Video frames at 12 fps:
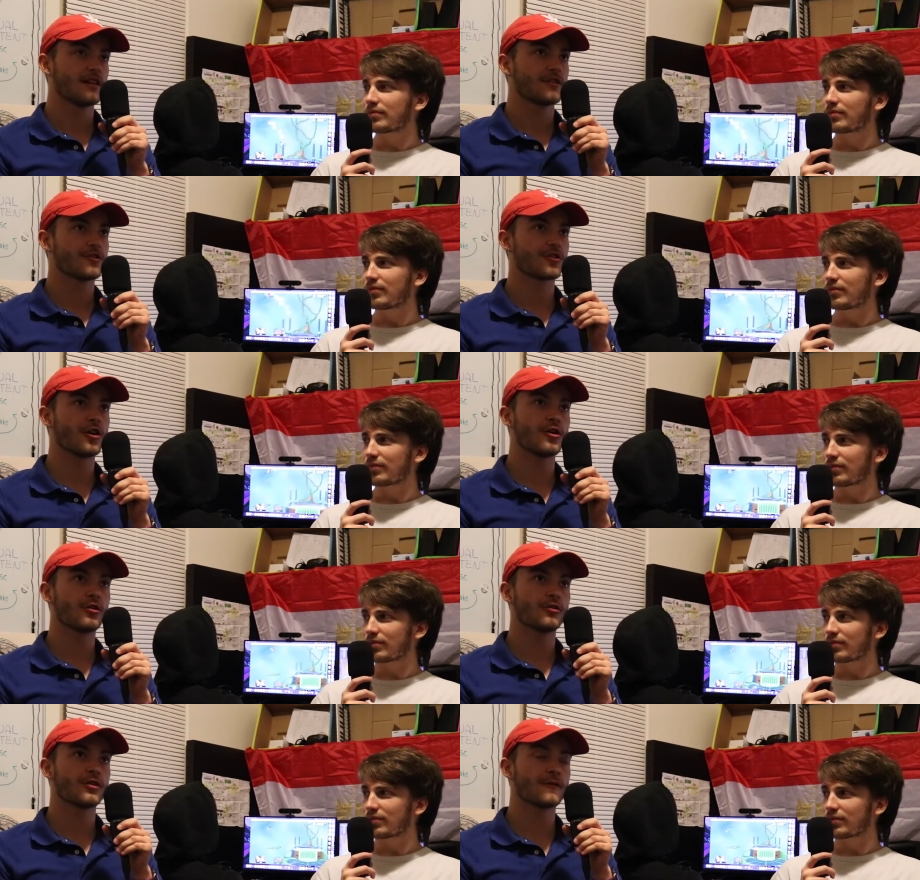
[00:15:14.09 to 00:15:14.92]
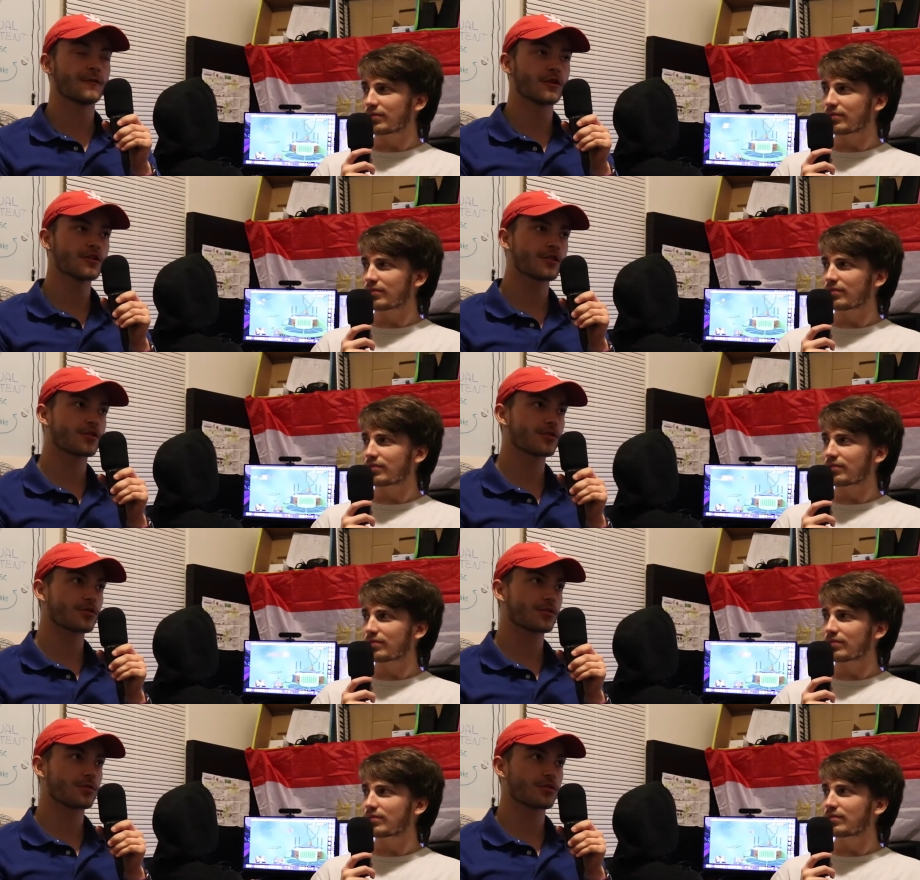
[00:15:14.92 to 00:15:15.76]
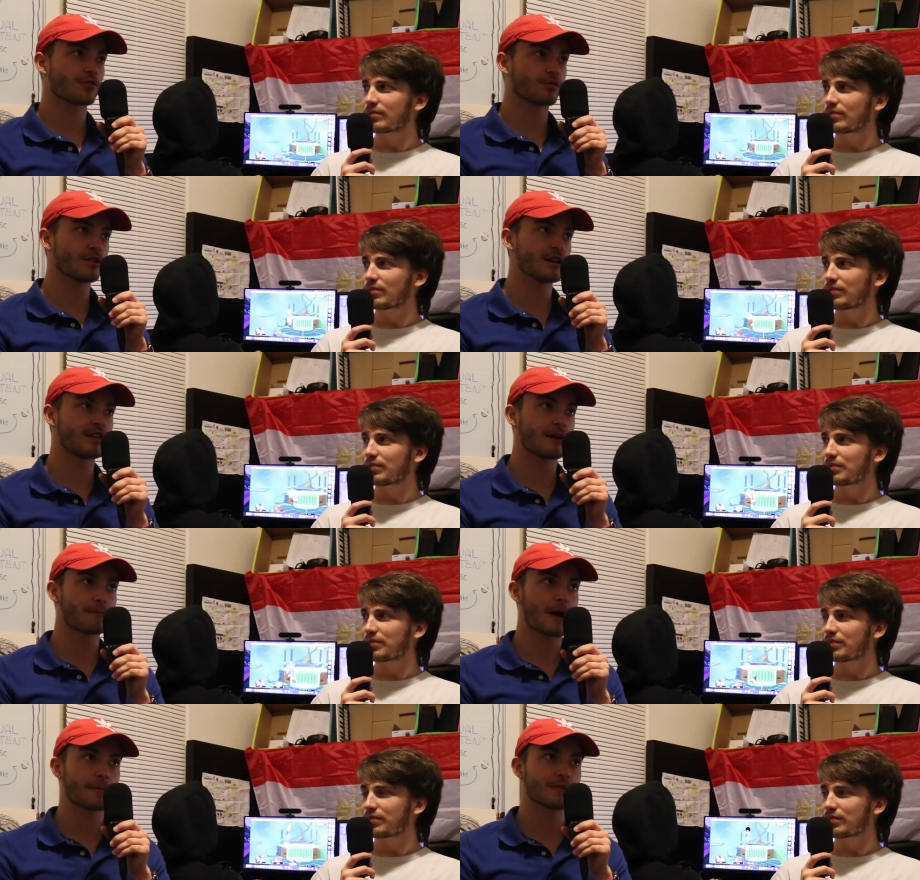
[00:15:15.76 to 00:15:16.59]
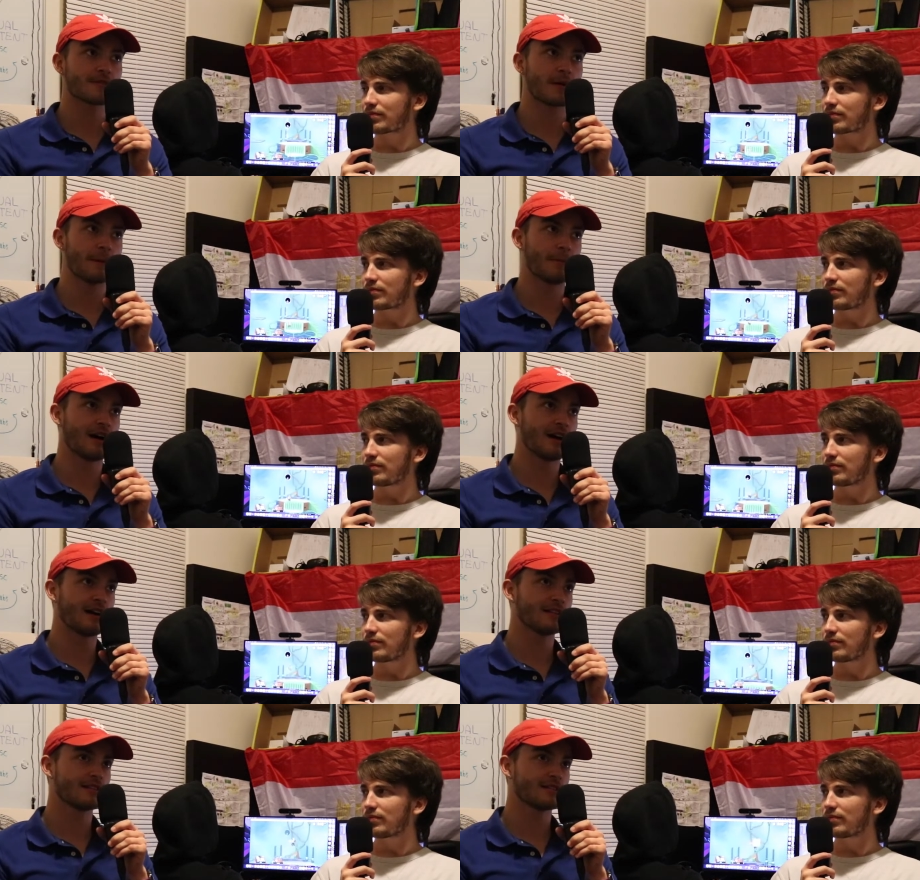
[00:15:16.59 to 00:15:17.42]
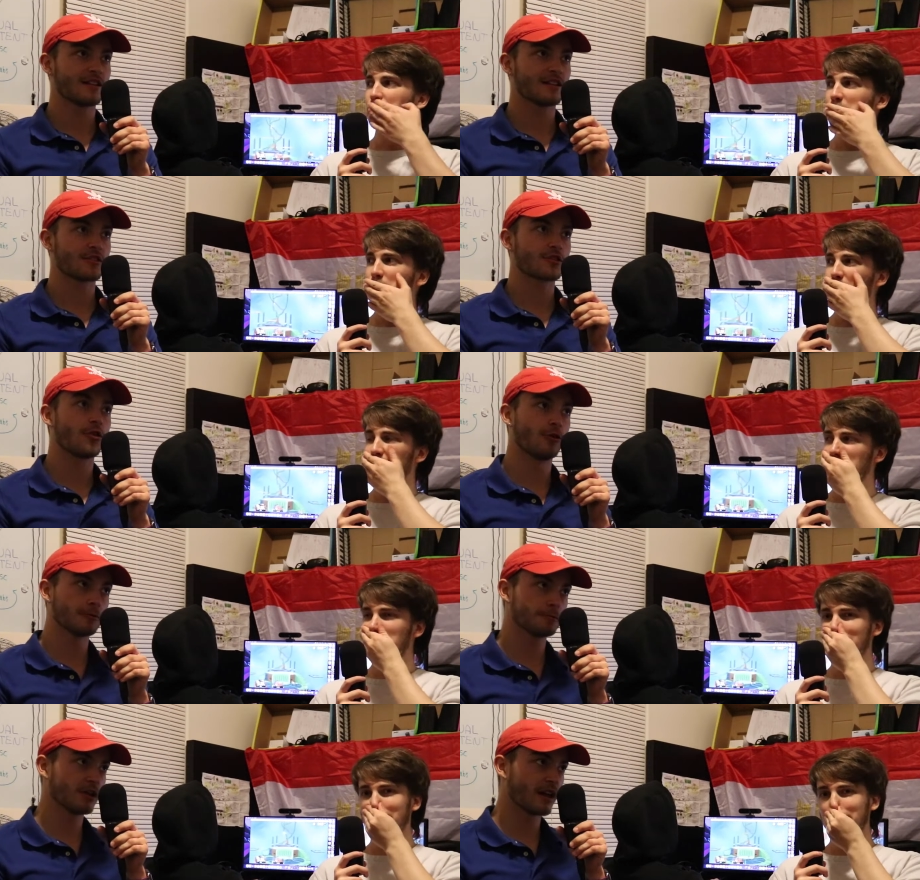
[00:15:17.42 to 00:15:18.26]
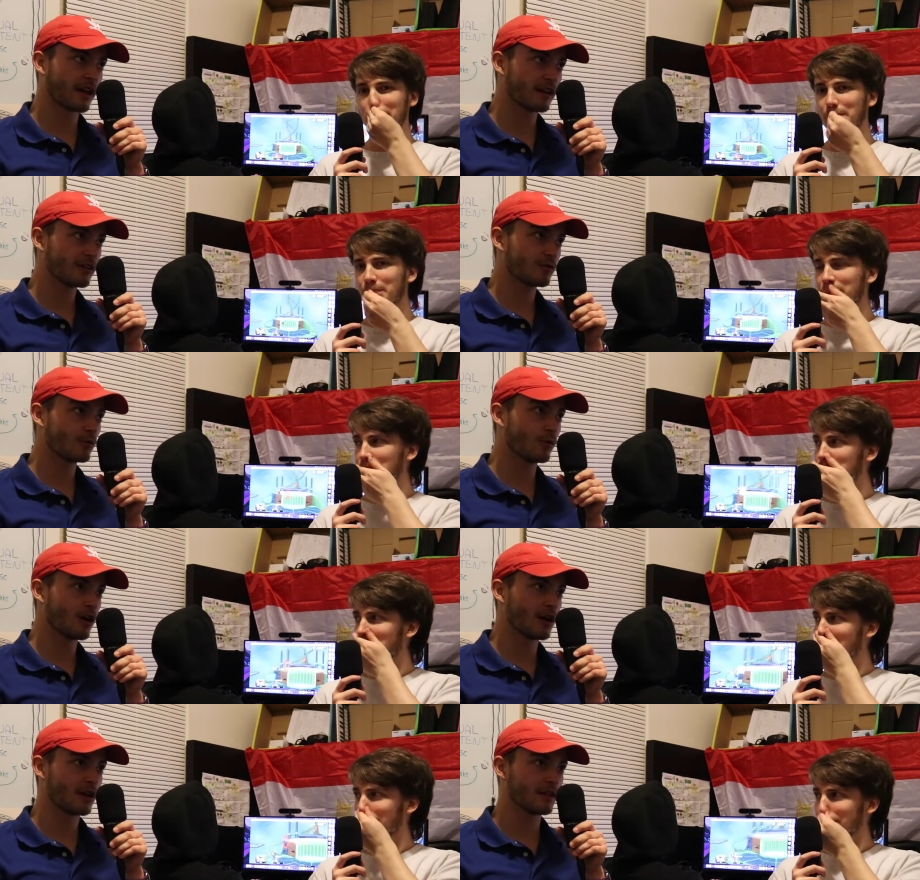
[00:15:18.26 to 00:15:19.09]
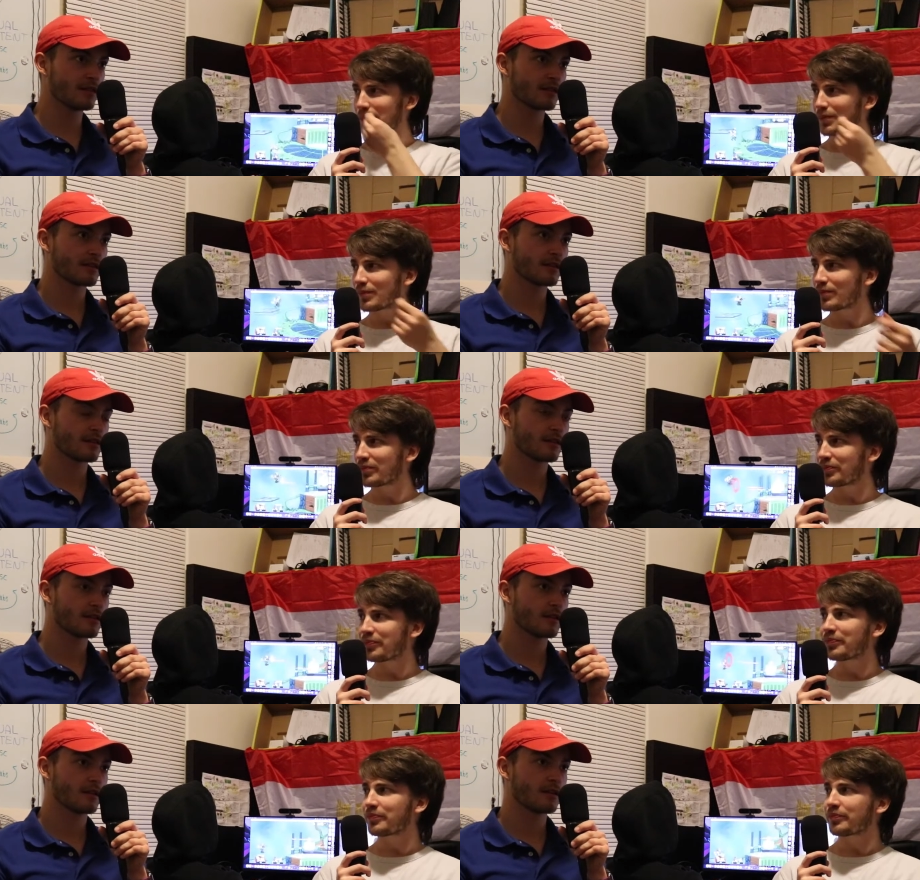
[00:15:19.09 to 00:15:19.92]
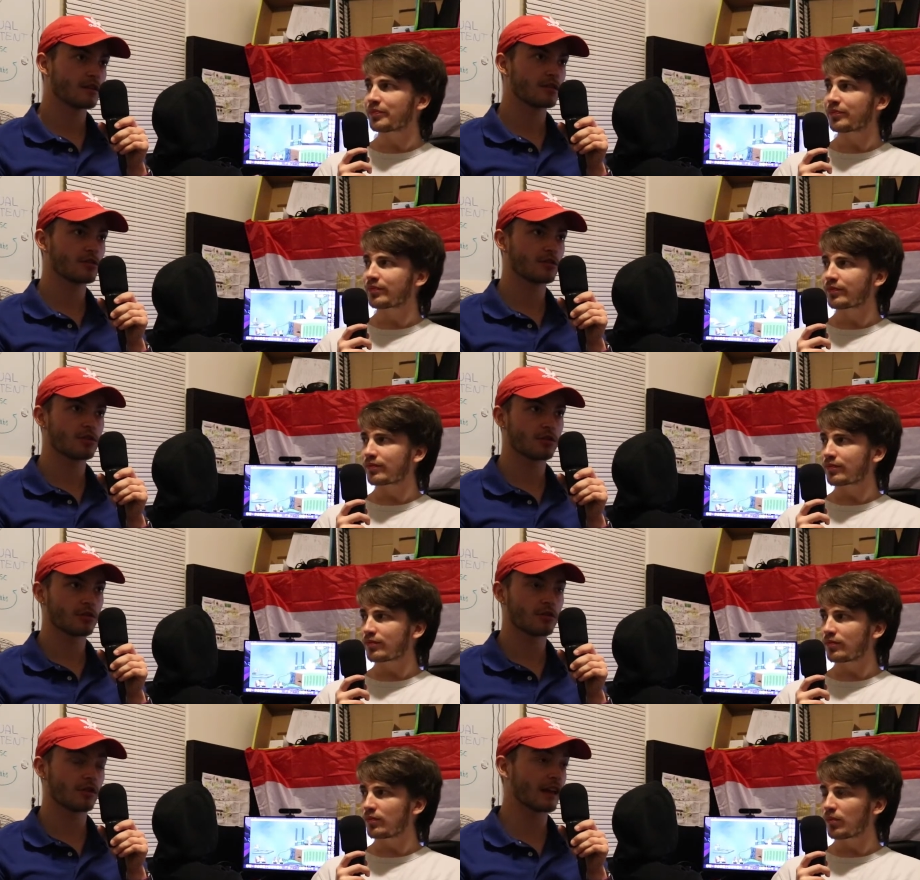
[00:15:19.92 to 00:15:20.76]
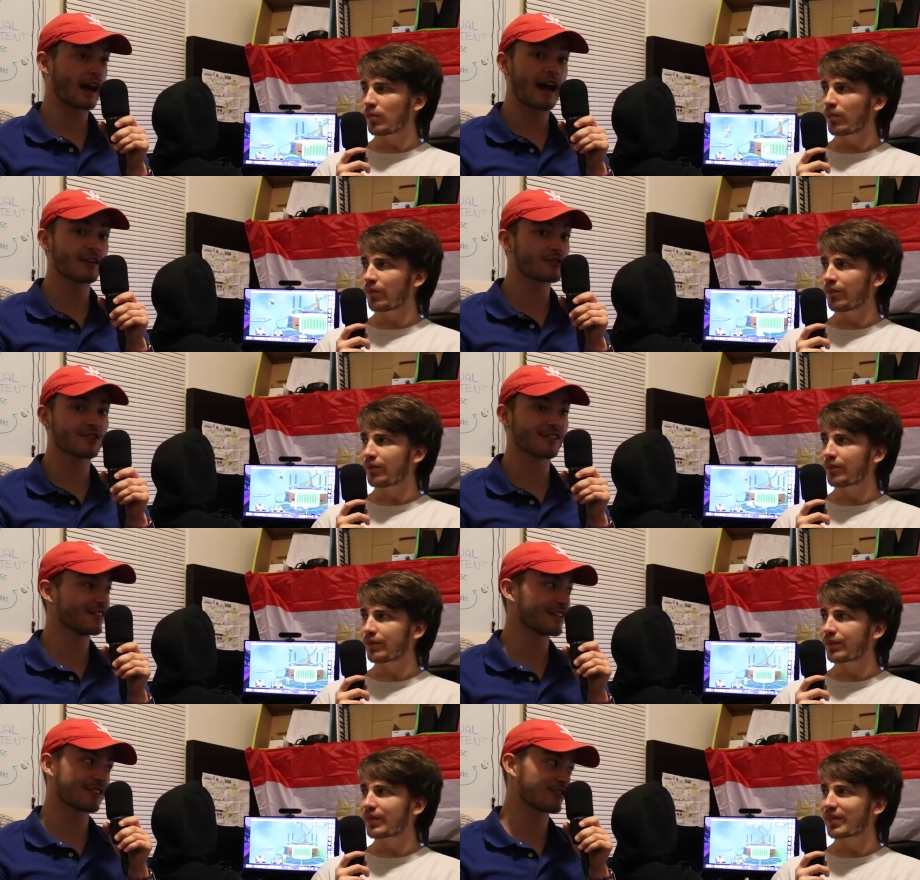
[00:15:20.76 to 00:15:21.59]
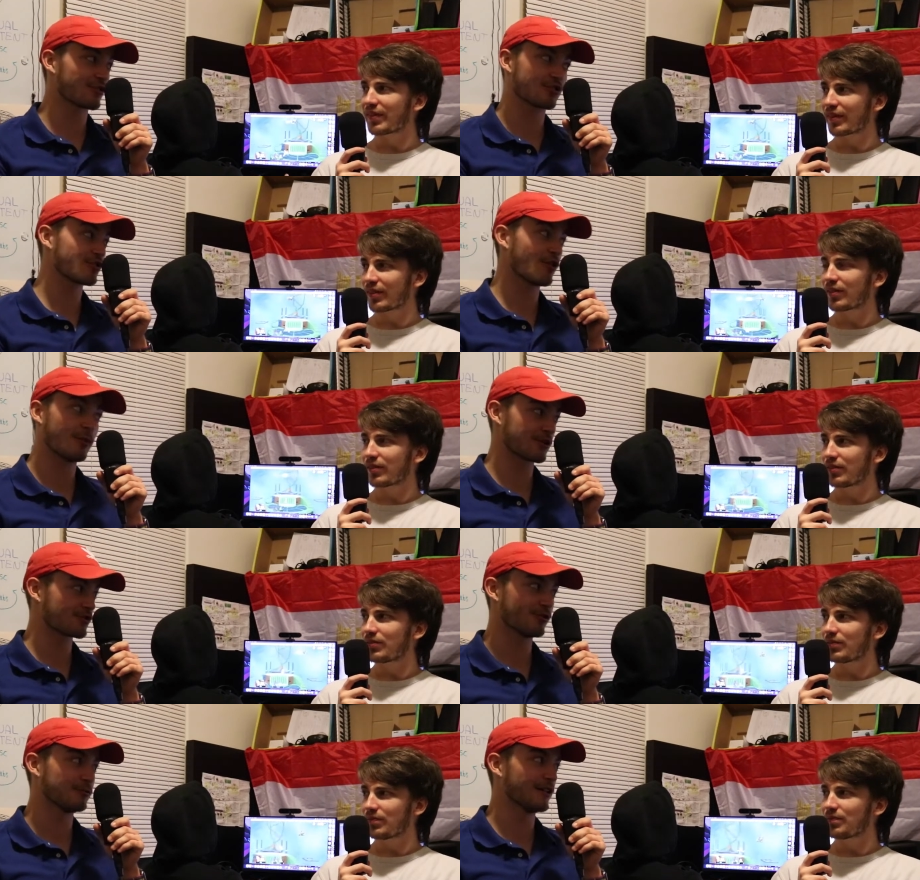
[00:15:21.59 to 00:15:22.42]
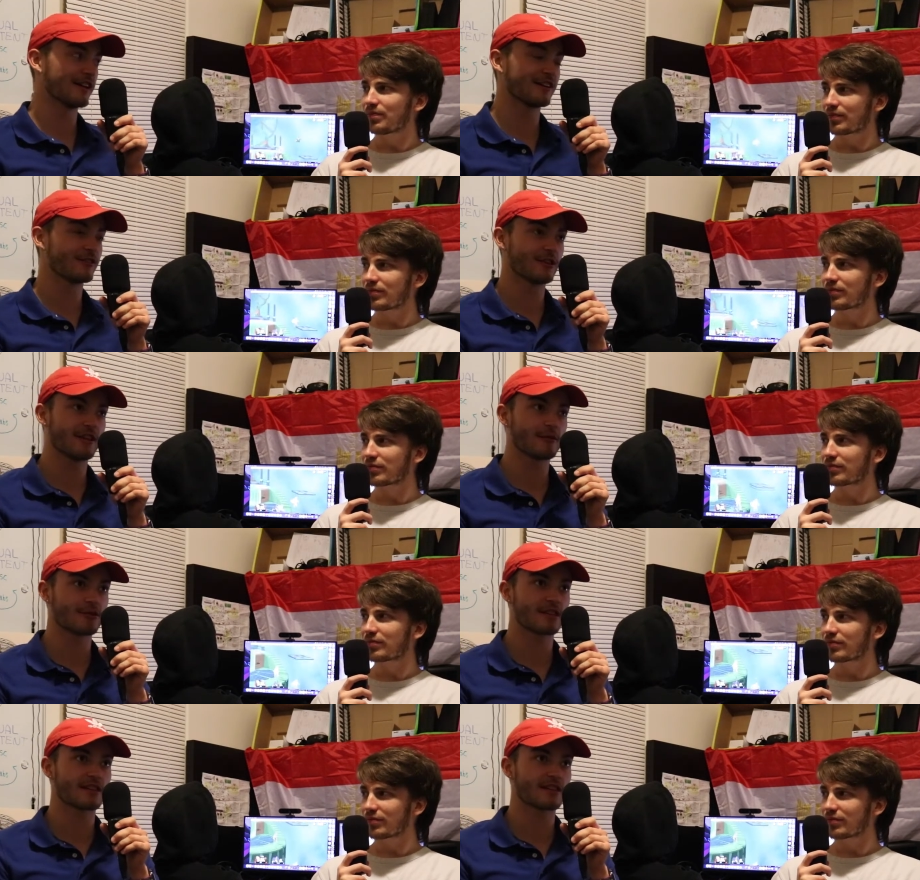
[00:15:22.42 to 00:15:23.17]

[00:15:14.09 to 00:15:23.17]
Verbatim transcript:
Speaker 1: So the first three that pop into my mind is Coldplay one, two. Like I used to listen to so much Coldplay, it mm. it was mm.